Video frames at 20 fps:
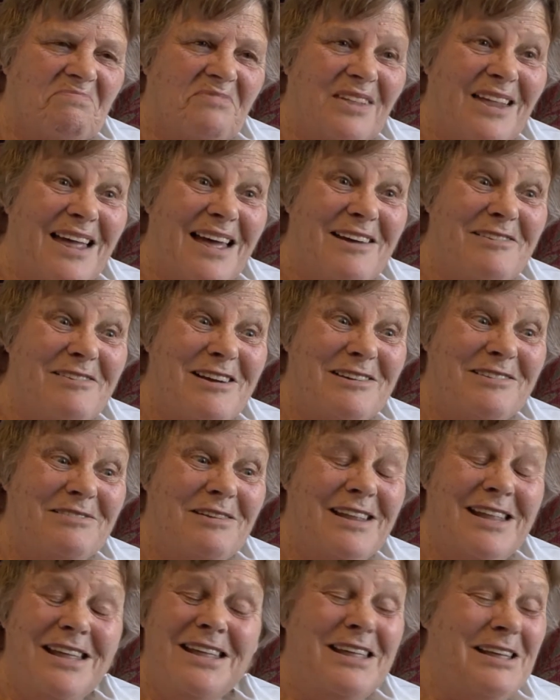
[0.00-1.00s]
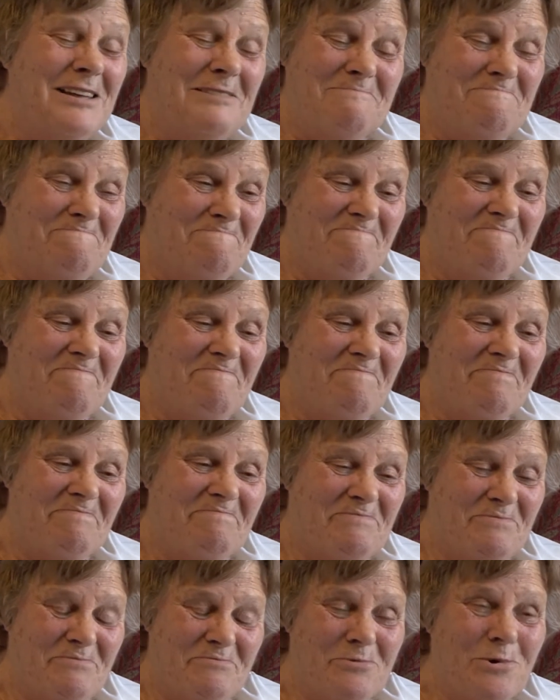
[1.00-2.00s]
The
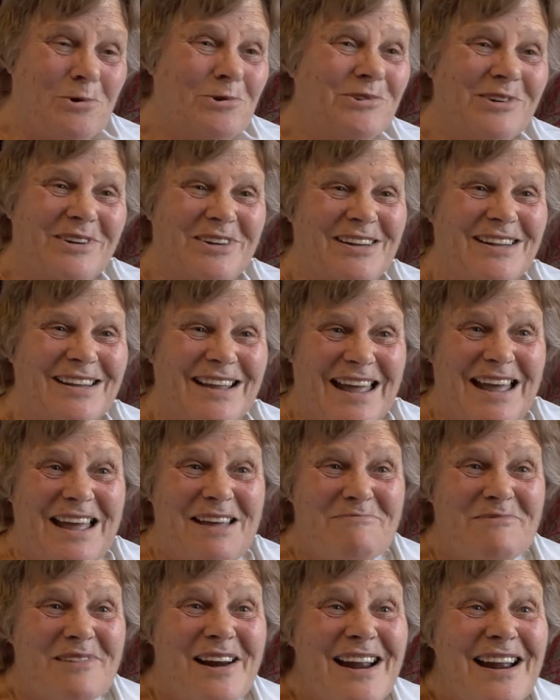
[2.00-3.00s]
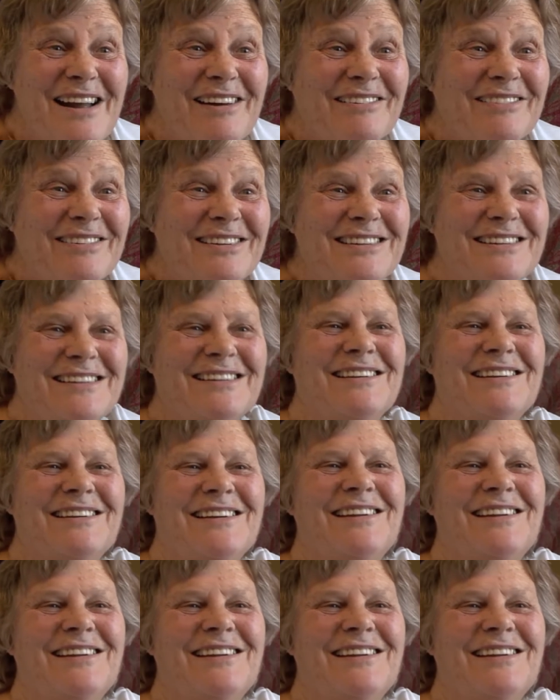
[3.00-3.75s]
warden that came round,